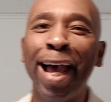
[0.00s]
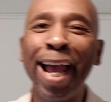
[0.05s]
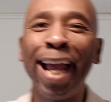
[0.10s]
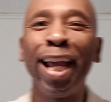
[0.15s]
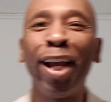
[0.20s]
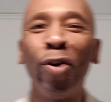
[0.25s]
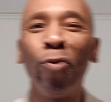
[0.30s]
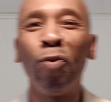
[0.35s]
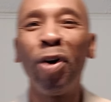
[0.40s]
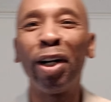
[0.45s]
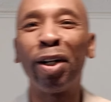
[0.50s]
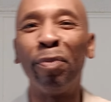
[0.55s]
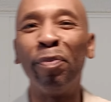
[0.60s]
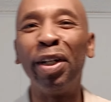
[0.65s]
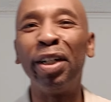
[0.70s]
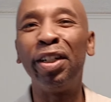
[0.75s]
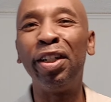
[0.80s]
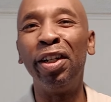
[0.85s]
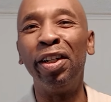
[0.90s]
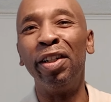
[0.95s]
Hey, welcome
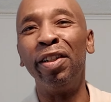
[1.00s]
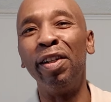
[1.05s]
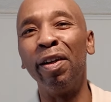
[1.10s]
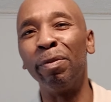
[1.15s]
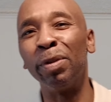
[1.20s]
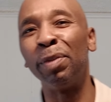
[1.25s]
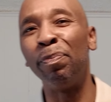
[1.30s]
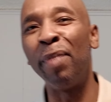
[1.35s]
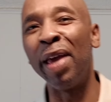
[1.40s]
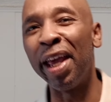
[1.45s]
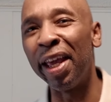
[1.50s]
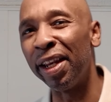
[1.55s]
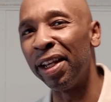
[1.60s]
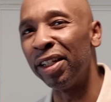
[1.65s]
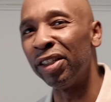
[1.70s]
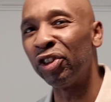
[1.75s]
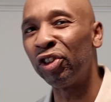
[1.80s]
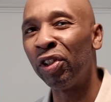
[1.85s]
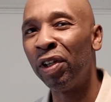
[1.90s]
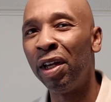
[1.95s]
to Good Enough
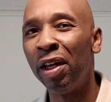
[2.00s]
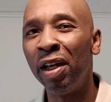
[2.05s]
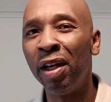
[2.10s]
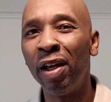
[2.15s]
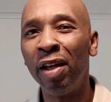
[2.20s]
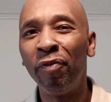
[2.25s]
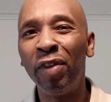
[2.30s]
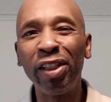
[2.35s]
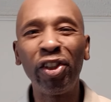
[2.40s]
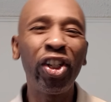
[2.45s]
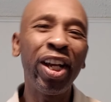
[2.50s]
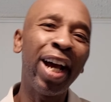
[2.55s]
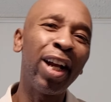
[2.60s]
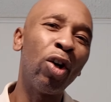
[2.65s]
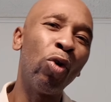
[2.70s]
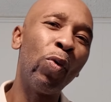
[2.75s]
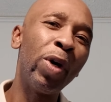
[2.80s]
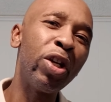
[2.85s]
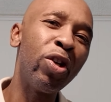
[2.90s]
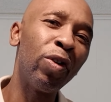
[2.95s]
Spanish, the
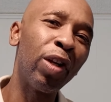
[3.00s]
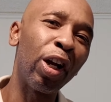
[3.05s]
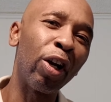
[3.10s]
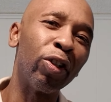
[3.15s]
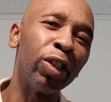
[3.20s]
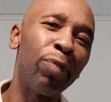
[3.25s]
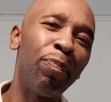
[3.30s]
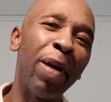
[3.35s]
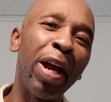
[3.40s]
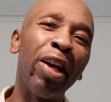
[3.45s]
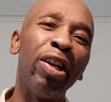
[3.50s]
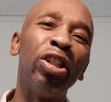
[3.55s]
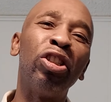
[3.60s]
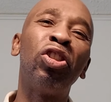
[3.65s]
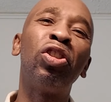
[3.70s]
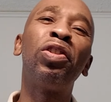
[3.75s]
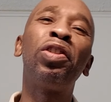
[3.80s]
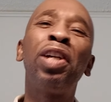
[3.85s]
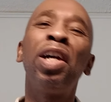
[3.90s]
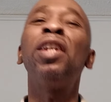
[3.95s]
channel where you learn
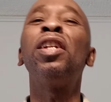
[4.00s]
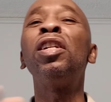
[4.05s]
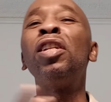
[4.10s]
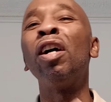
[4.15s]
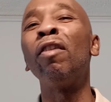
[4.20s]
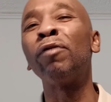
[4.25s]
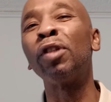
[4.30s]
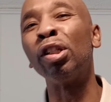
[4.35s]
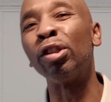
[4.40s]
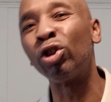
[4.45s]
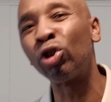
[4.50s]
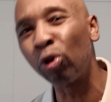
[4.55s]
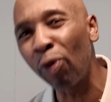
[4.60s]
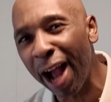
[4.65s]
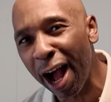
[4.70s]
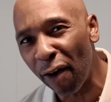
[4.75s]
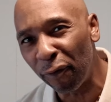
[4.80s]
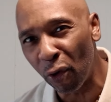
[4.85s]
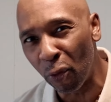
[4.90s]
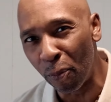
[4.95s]
Spanish good enough to
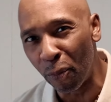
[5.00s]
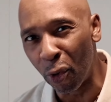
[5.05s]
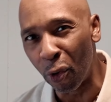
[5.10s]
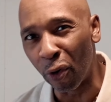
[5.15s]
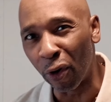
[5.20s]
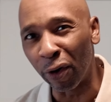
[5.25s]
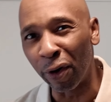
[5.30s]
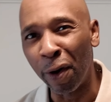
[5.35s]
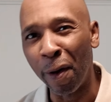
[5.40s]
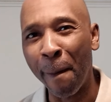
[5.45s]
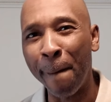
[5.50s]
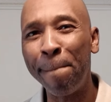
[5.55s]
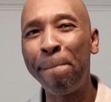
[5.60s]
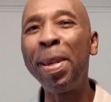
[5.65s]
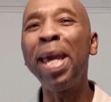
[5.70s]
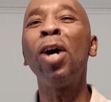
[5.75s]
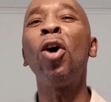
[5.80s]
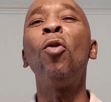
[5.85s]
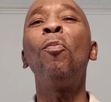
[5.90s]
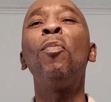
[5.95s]
travel more,
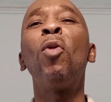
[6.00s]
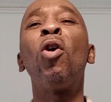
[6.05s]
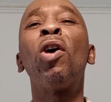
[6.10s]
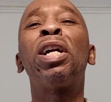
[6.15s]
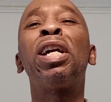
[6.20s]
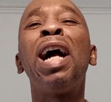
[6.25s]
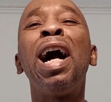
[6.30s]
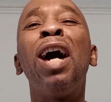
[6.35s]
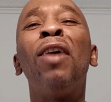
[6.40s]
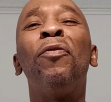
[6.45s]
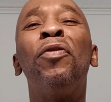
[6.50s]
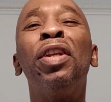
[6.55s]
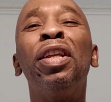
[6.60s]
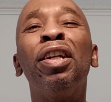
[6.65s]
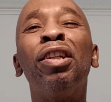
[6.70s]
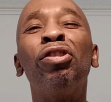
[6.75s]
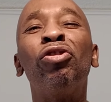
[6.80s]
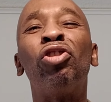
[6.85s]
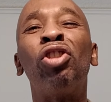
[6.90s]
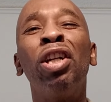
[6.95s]
build more
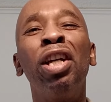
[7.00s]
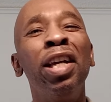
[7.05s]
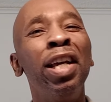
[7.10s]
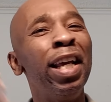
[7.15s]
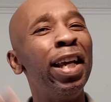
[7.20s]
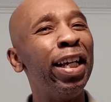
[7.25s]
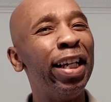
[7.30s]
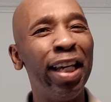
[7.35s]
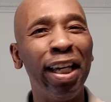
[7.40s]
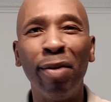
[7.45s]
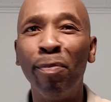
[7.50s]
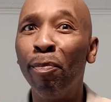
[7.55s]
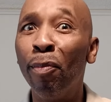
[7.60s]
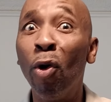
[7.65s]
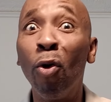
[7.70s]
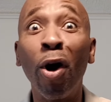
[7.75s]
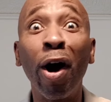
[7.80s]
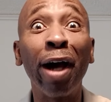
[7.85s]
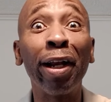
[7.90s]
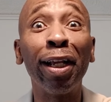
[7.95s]
confidence, and get
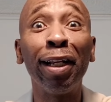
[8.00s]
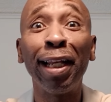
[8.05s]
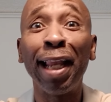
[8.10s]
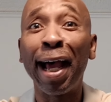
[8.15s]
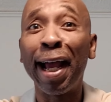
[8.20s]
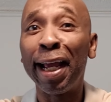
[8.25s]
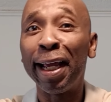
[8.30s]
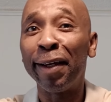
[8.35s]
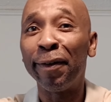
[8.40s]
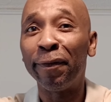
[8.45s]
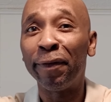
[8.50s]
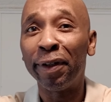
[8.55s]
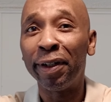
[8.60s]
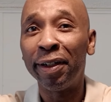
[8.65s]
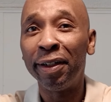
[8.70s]
more out of life.